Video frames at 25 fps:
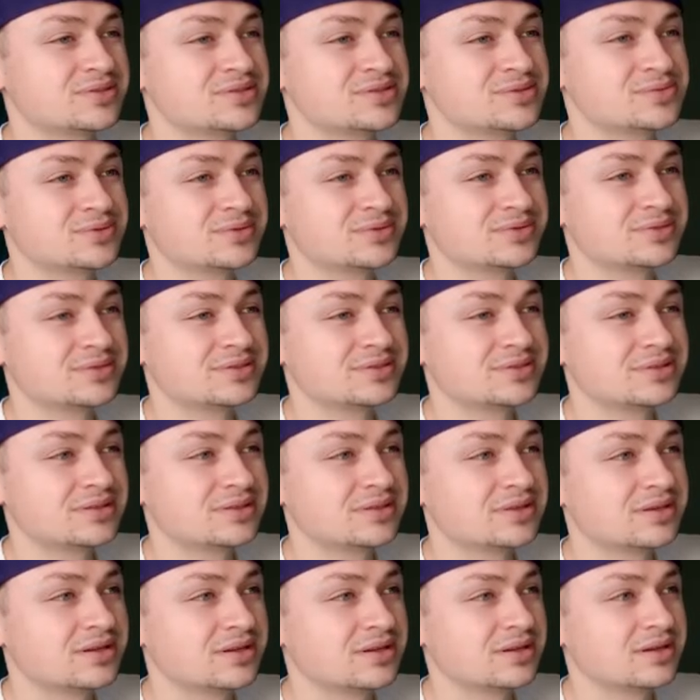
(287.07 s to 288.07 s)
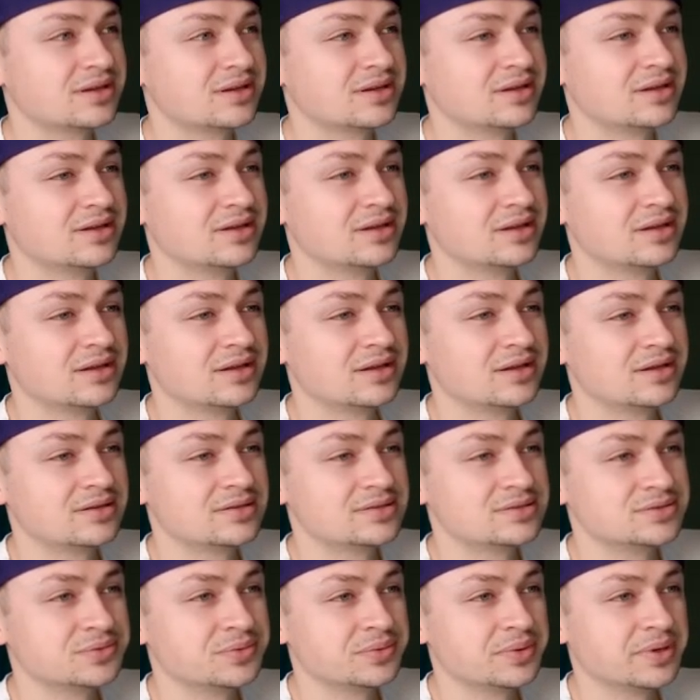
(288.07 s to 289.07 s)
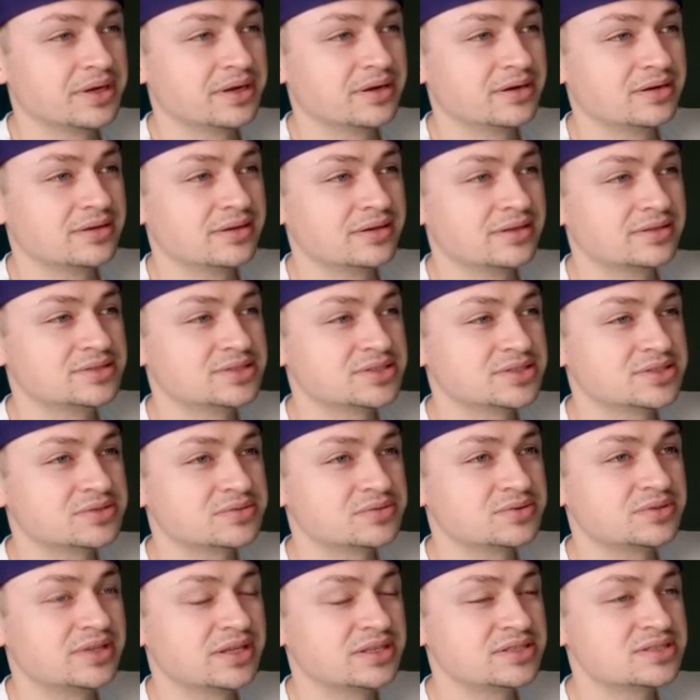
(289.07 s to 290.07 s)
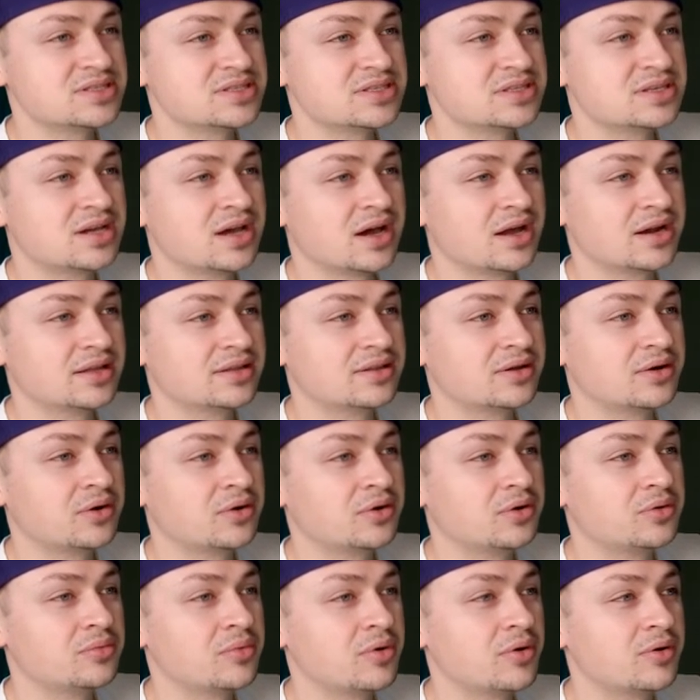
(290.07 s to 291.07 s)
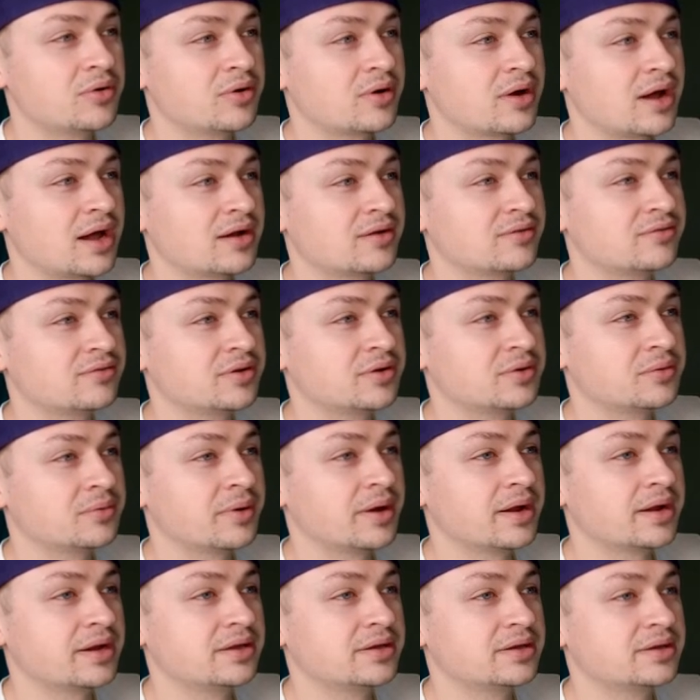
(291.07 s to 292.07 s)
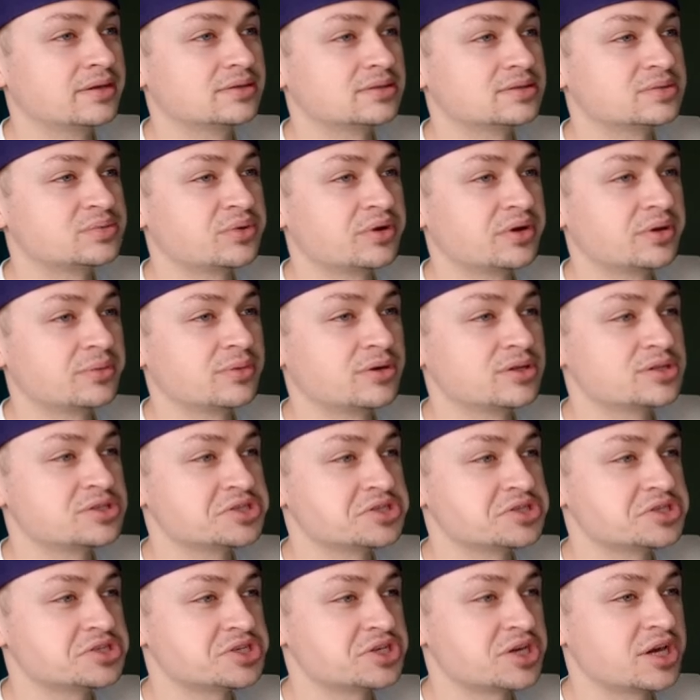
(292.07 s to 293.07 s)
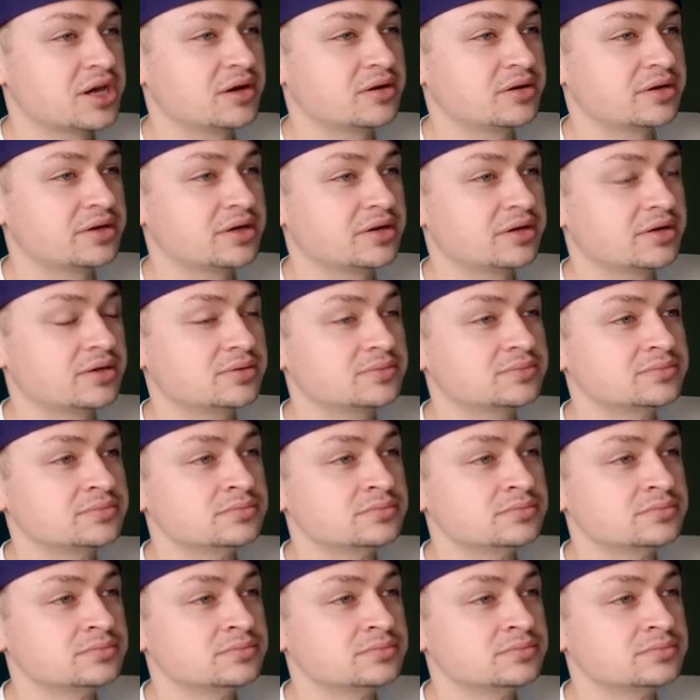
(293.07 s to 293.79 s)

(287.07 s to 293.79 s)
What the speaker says: This one is weird. They just gutted the whole motor out of it already. It's pretty much a shell here.